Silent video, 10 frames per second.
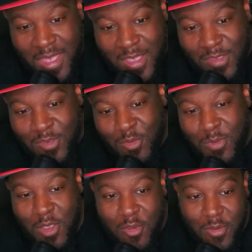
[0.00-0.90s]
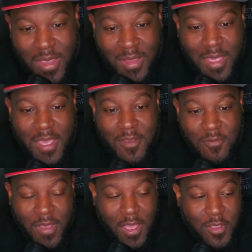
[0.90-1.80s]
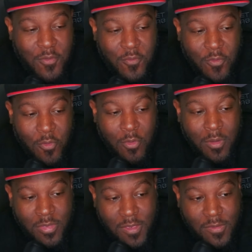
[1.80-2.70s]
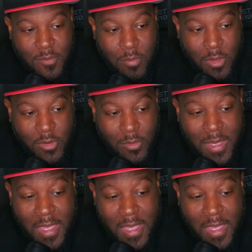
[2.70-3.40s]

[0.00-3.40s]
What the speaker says: this is going to be a great value for this bundle.